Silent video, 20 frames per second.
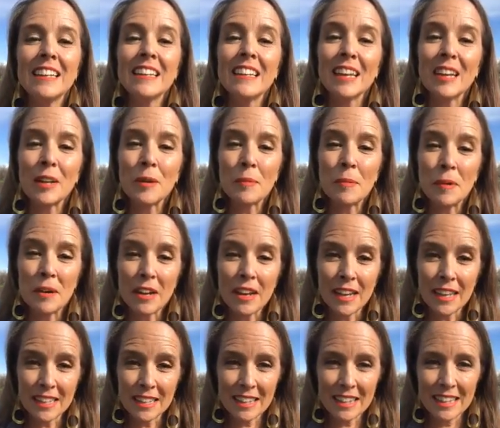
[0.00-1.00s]
take a
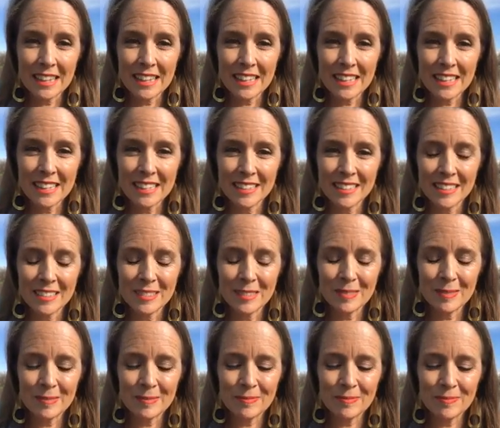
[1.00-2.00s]
breath.
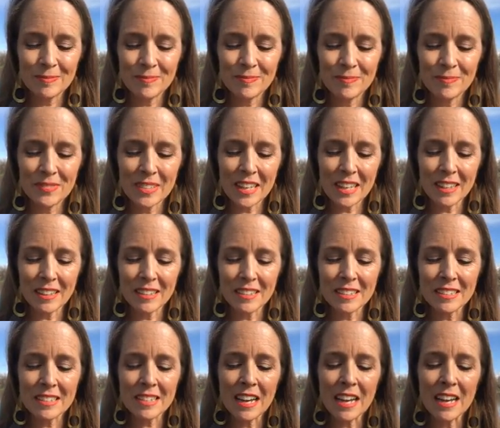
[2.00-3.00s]
Take
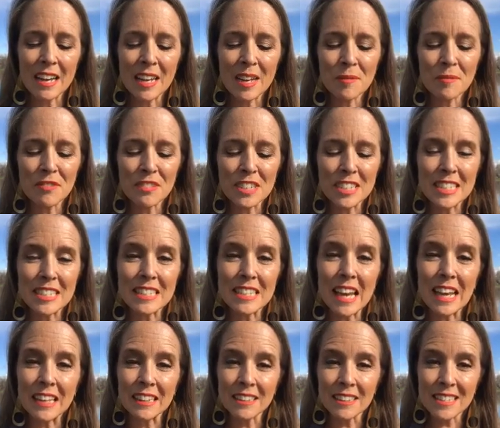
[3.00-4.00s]
this time for
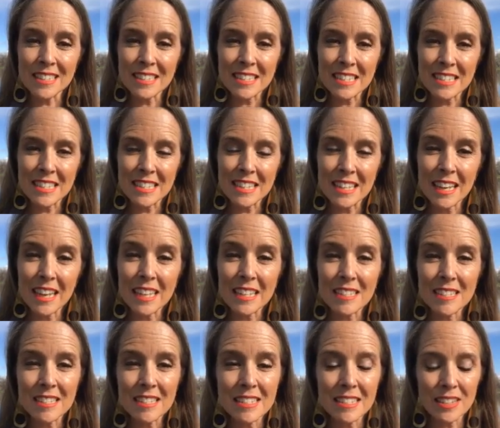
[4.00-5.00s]
silence
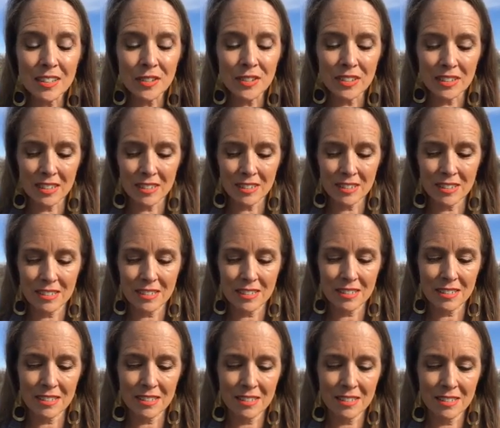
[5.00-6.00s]
and
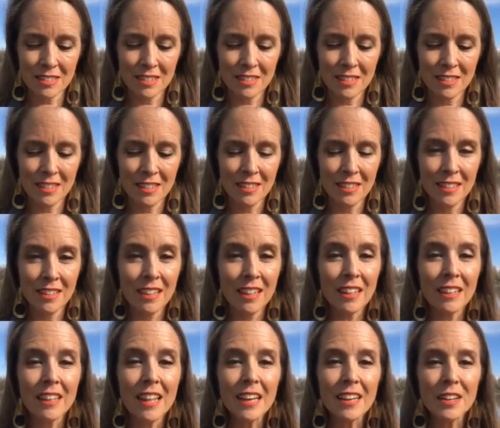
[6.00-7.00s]
stillness.
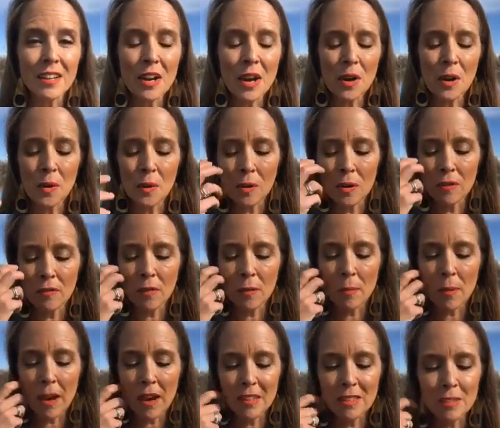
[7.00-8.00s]
Let go of the
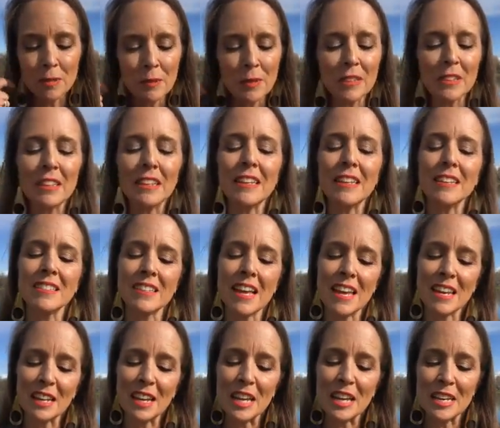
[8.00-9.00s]
possibilities
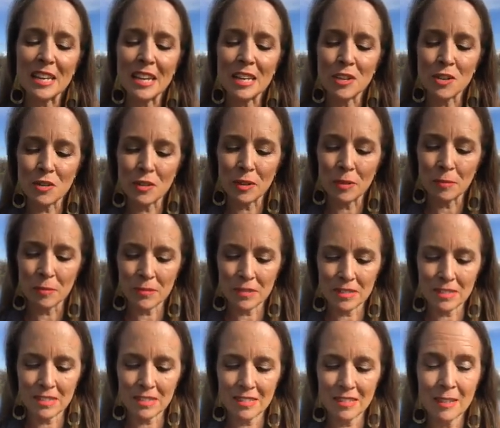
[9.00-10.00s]
and
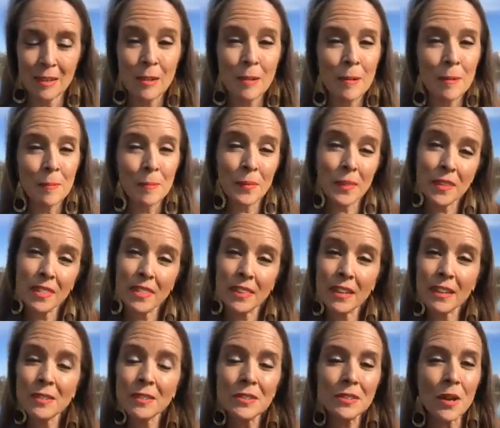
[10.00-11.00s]
conundrums, the
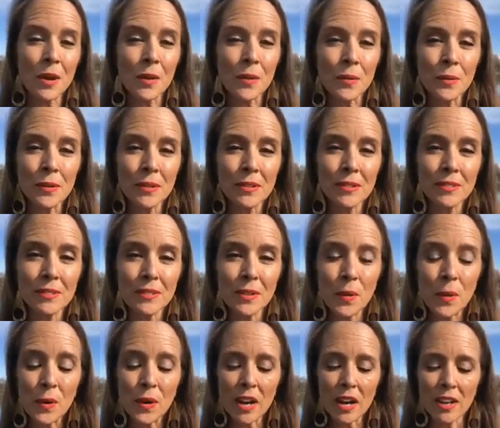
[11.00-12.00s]
things known
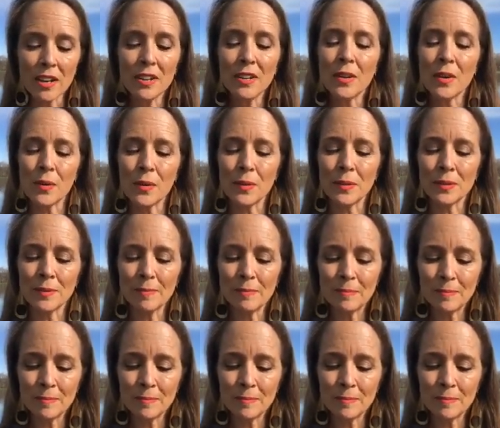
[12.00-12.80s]
or unknown,